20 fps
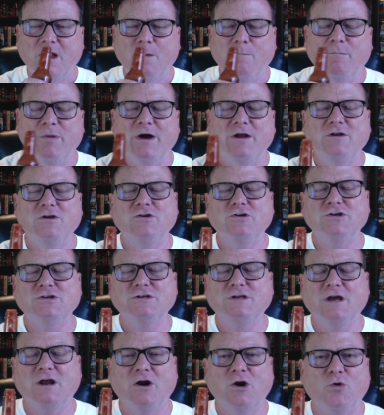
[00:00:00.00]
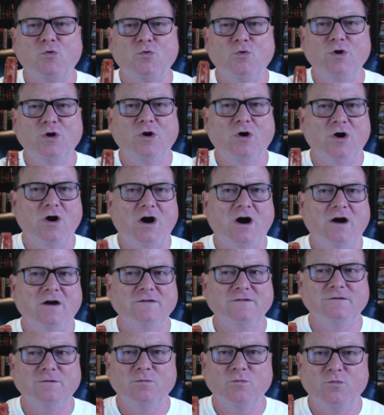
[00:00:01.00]
but you just get a real
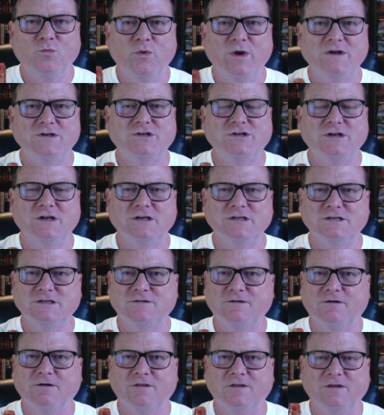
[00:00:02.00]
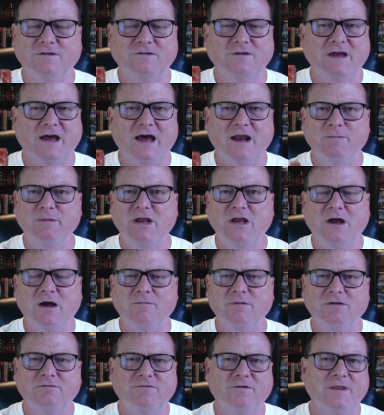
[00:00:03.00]
awesome richness that's got to be
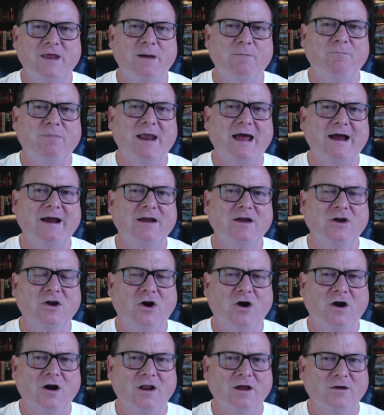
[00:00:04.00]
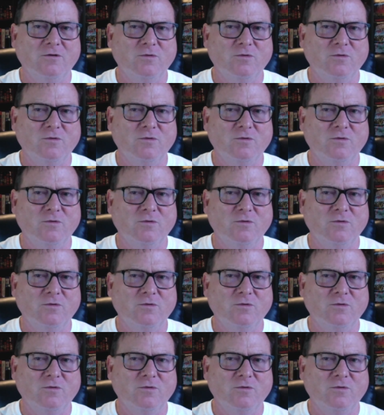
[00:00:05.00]
coming from that black garlic,